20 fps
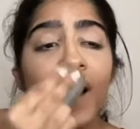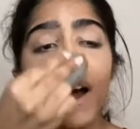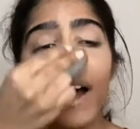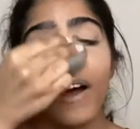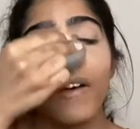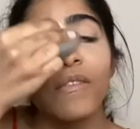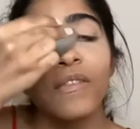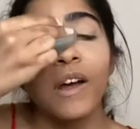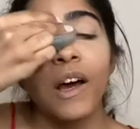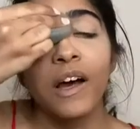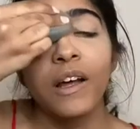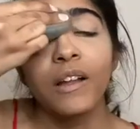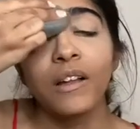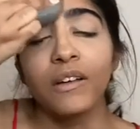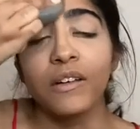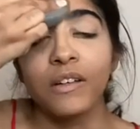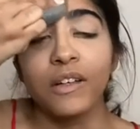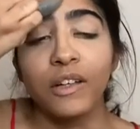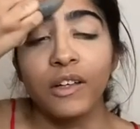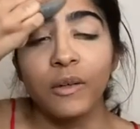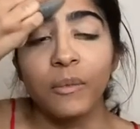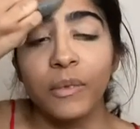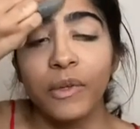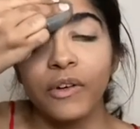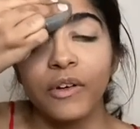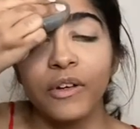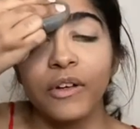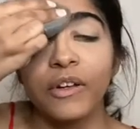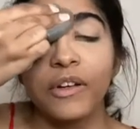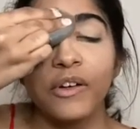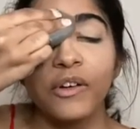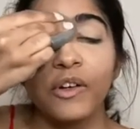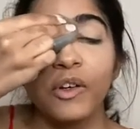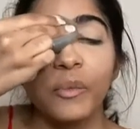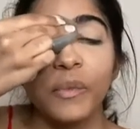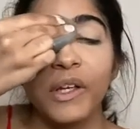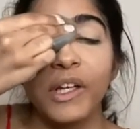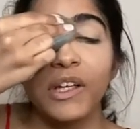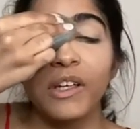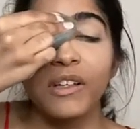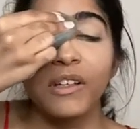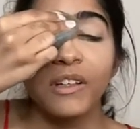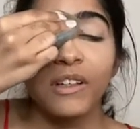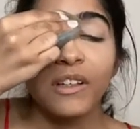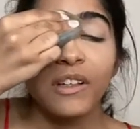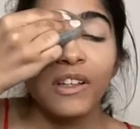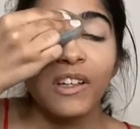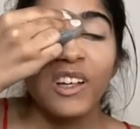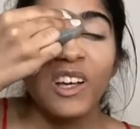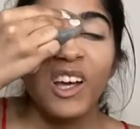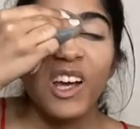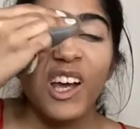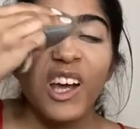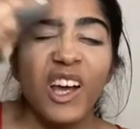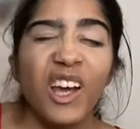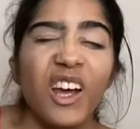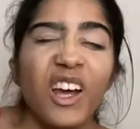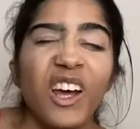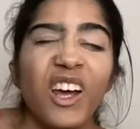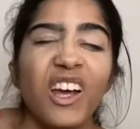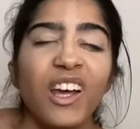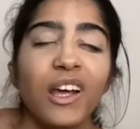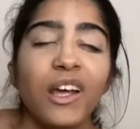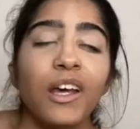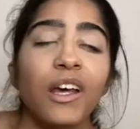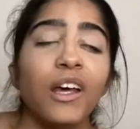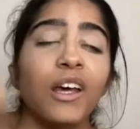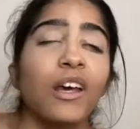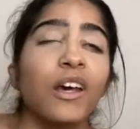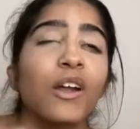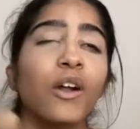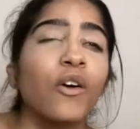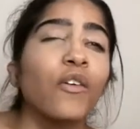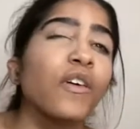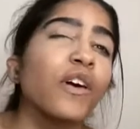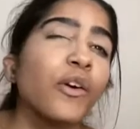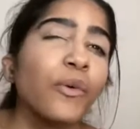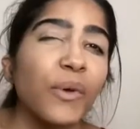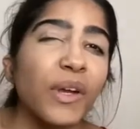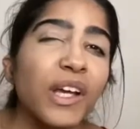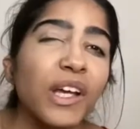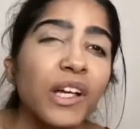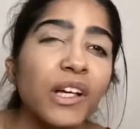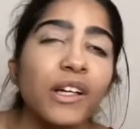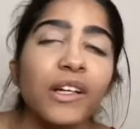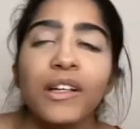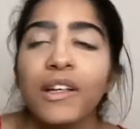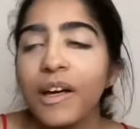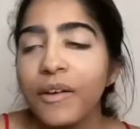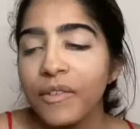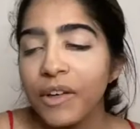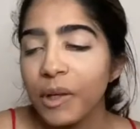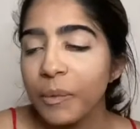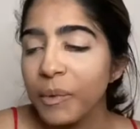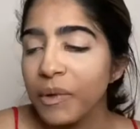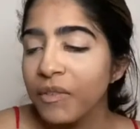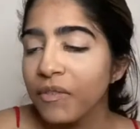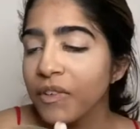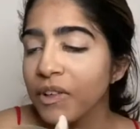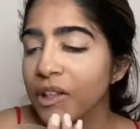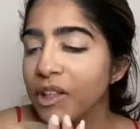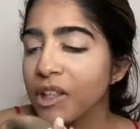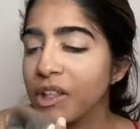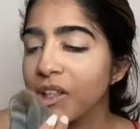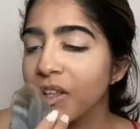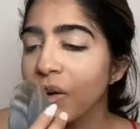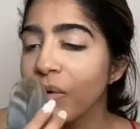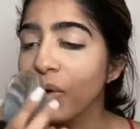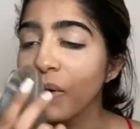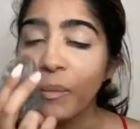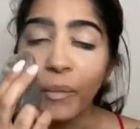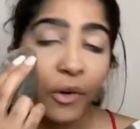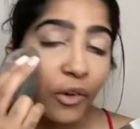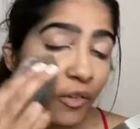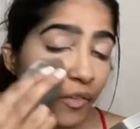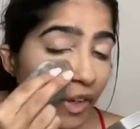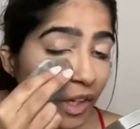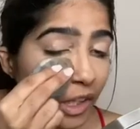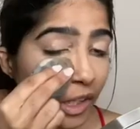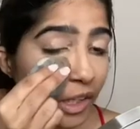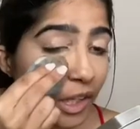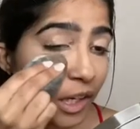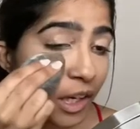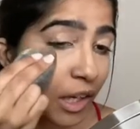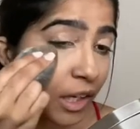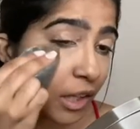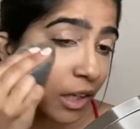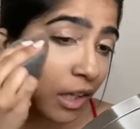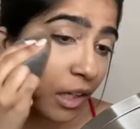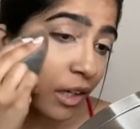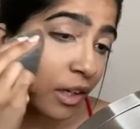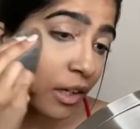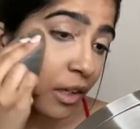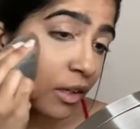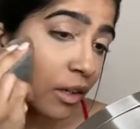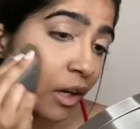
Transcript: I have not literally uploaded on social media in over a week. I've just been feeling so unmotivated, like I said.